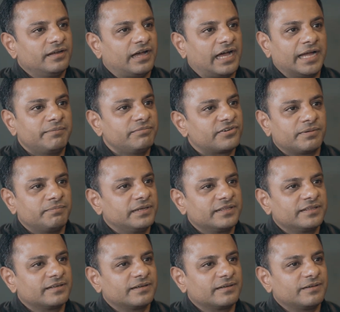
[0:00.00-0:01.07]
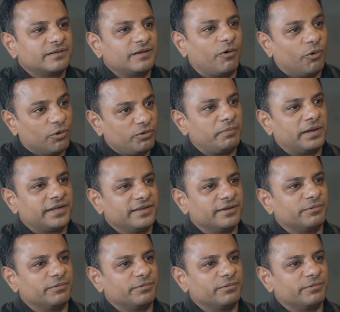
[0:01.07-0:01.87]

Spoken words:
I'm troubling all my dear